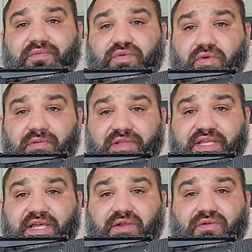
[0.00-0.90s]

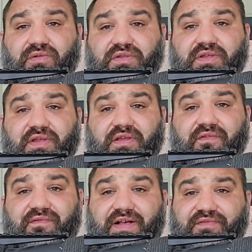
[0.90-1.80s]
normally I'd hold
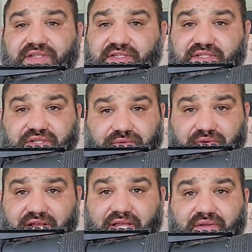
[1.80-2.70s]
5 tenths to the
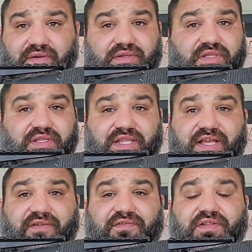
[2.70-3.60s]
right or to the
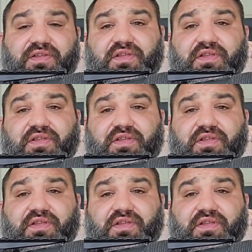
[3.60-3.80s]
left.